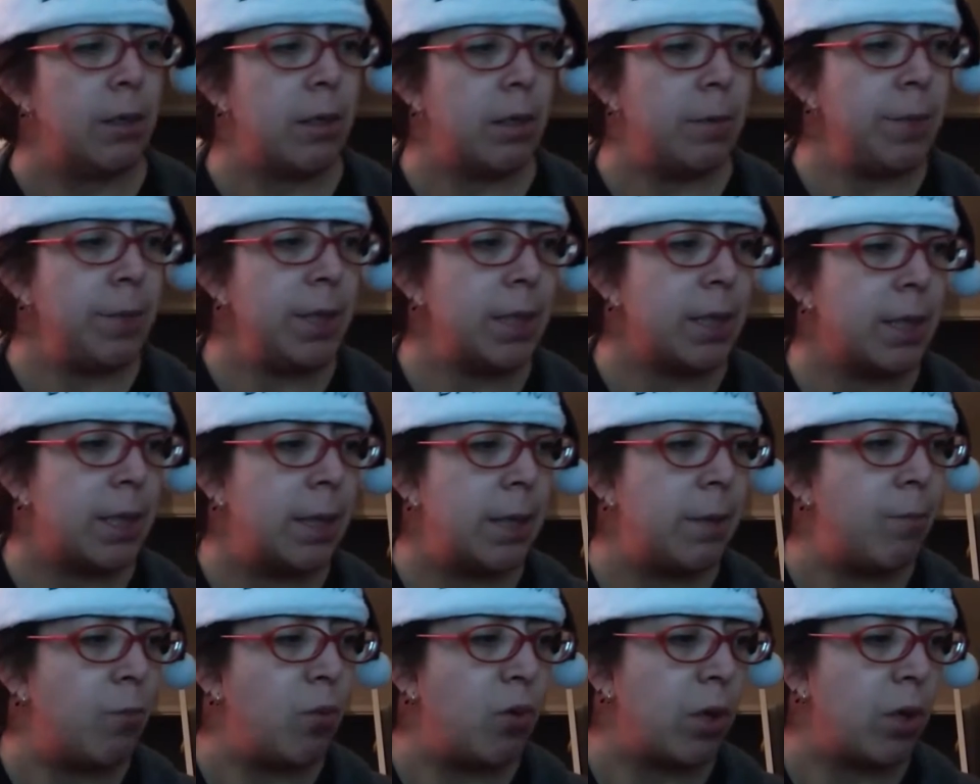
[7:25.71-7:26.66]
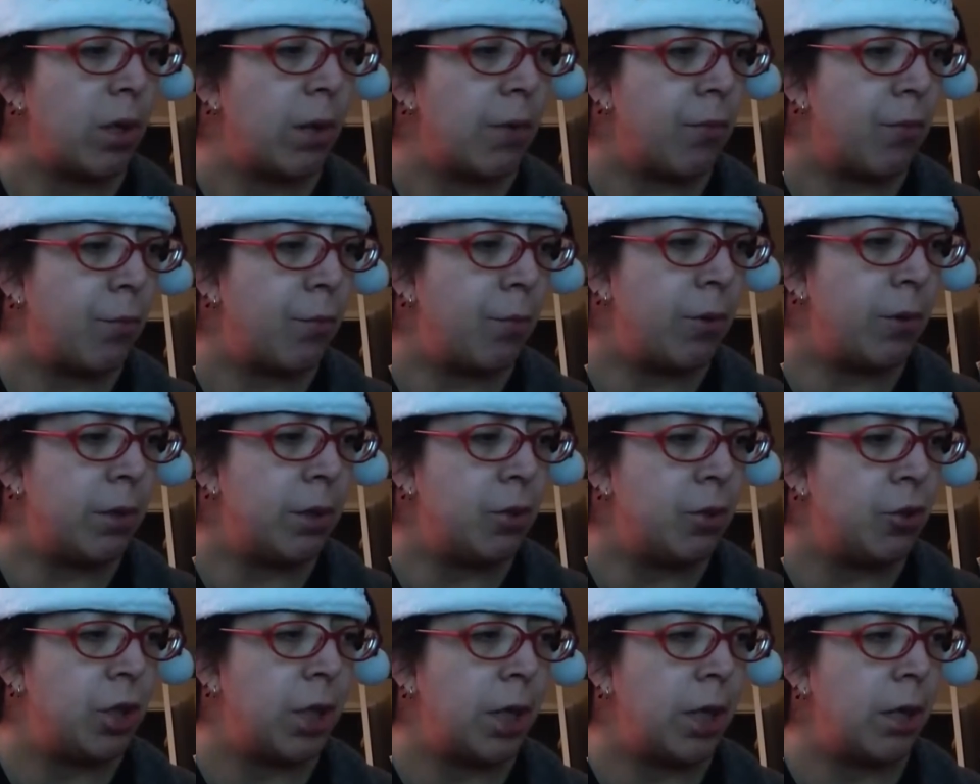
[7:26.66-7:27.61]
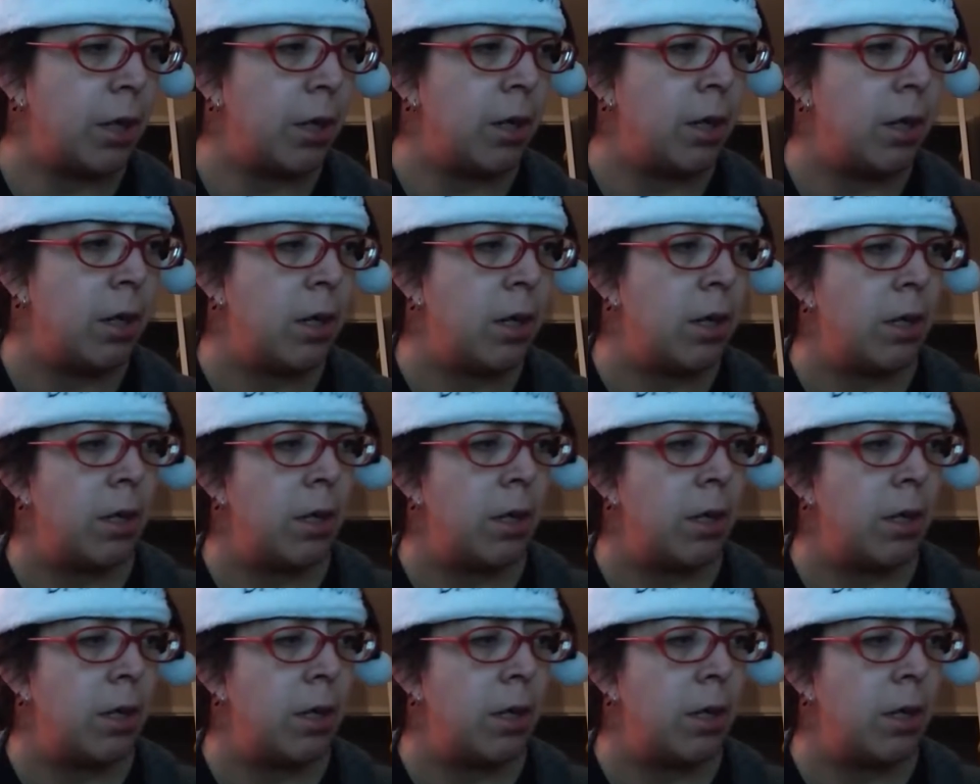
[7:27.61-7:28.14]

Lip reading: let me get more comfortable in the chair.